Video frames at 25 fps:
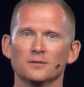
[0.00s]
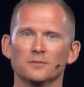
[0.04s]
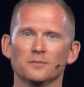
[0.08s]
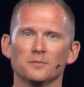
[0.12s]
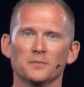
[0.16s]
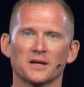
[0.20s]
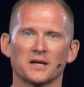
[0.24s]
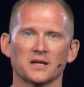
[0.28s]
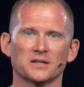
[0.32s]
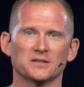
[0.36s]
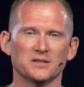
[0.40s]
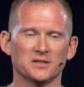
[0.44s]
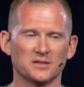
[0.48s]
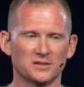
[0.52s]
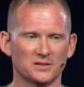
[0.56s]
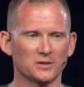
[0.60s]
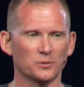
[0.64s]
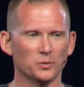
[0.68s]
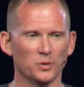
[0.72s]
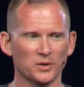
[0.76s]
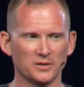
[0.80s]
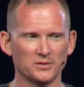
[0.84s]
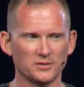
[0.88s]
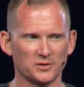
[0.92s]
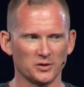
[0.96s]
Because it's the
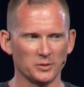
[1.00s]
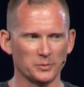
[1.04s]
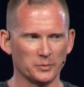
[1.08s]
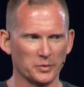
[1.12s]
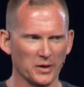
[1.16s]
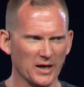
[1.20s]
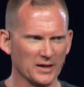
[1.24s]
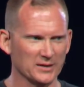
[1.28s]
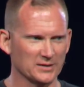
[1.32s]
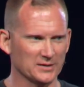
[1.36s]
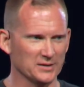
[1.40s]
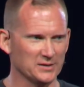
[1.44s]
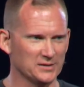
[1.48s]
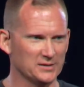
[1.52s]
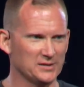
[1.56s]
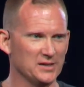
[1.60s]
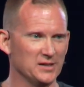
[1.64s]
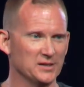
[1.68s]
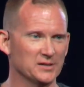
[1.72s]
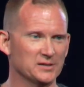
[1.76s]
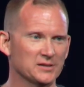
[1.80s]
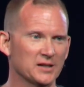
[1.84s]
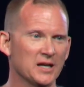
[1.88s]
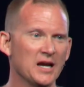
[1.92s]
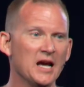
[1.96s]
ones who practice
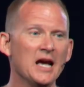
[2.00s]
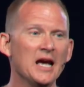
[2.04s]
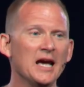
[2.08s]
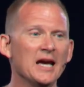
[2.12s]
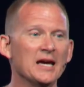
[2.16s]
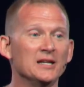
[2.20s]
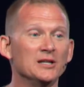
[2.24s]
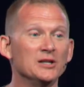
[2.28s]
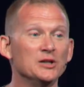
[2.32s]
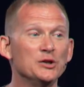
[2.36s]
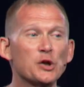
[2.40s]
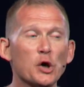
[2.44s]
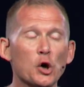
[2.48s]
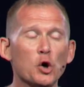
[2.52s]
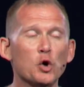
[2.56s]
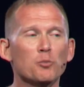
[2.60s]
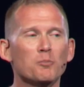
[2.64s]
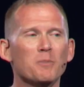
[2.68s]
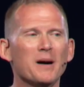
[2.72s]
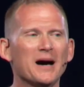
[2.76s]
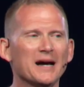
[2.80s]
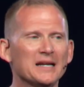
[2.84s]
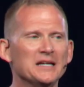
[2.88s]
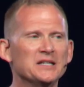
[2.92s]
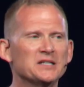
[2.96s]
this. And
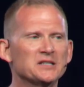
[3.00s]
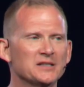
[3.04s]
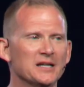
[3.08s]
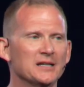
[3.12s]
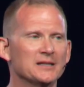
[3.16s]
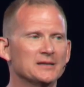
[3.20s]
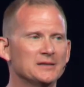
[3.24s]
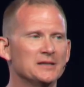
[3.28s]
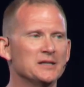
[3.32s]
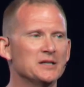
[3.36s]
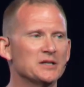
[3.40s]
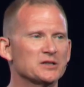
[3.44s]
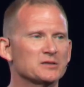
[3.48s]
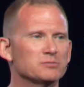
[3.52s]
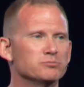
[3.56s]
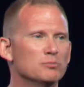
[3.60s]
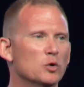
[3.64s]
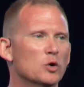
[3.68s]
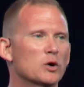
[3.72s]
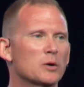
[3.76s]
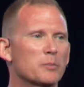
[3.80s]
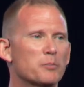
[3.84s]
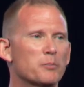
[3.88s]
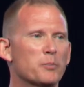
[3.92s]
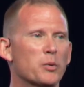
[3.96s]
nobody said this
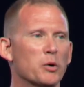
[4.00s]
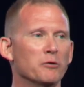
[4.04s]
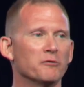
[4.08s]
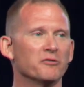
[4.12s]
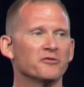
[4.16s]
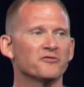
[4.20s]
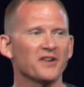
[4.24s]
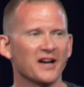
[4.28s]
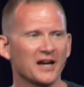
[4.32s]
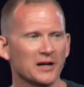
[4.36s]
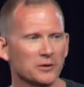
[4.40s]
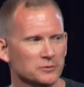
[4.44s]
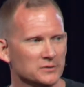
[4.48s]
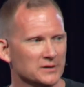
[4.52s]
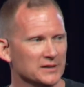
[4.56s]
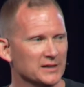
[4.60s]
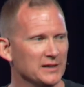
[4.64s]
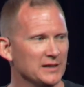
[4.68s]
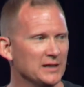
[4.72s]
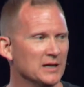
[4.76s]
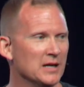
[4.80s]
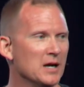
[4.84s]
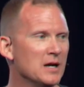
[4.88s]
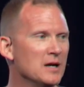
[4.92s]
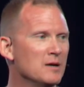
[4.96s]
more
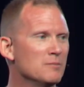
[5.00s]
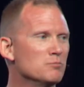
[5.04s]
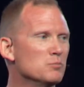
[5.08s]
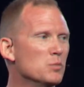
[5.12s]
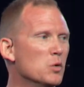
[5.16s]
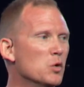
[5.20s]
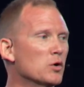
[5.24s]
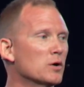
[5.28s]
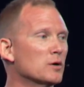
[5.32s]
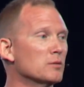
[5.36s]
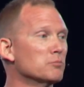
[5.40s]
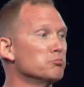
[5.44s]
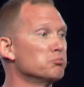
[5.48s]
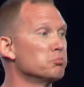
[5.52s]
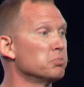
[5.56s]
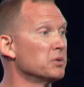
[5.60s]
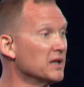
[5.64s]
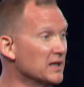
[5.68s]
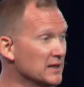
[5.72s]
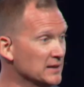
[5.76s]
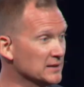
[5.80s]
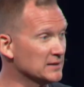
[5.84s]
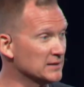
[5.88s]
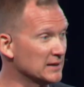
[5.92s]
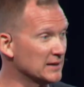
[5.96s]
profoundly, more
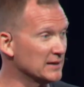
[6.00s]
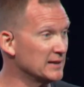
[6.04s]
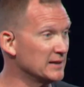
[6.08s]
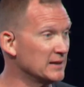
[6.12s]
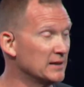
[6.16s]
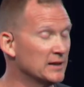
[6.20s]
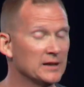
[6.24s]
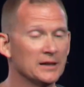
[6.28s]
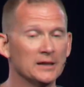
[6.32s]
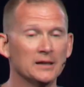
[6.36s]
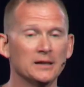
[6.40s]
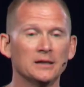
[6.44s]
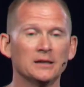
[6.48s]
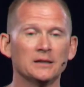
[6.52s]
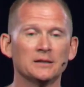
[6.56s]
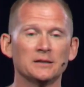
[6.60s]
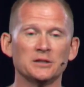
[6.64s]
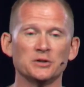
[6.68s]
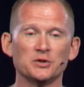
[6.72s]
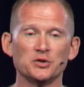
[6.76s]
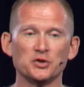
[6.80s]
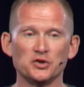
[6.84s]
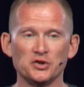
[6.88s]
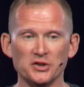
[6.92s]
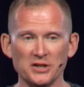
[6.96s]
bluntly
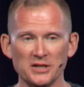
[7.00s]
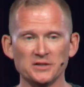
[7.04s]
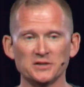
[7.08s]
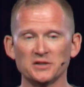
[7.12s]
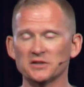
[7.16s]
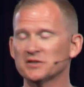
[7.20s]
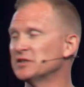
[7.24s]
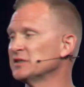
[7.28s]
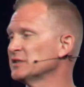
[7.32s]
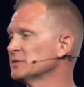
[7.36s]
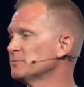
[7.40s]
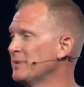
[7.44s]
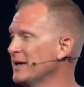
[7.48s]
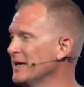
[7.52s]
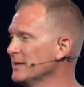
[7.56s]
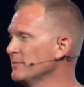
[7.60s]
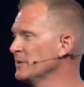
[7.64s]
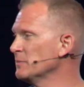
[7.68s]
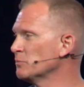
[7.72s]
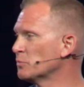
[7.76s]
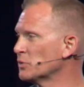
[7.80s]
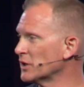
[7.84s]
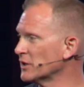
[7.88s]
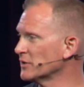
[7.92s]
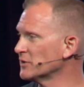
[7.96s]
than Jesus'
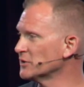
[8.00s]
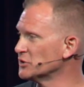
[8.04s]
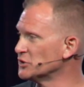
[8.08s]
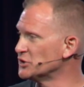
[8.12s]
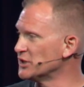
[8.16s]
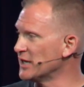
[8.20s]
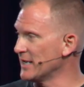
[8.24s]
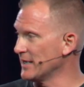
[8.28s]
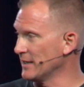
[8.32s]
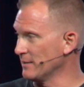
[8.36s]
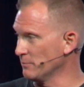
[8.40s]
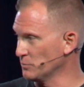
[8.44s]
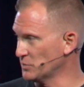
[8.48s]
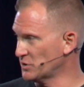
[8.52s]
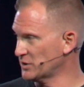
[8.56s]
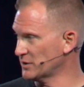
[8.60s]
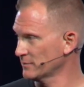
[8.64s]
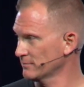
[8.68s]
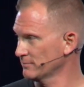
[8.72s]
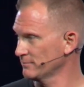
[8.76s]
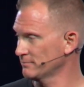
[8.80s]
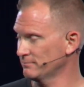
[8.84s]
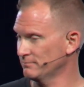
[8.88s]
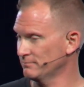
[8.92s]
baby brother James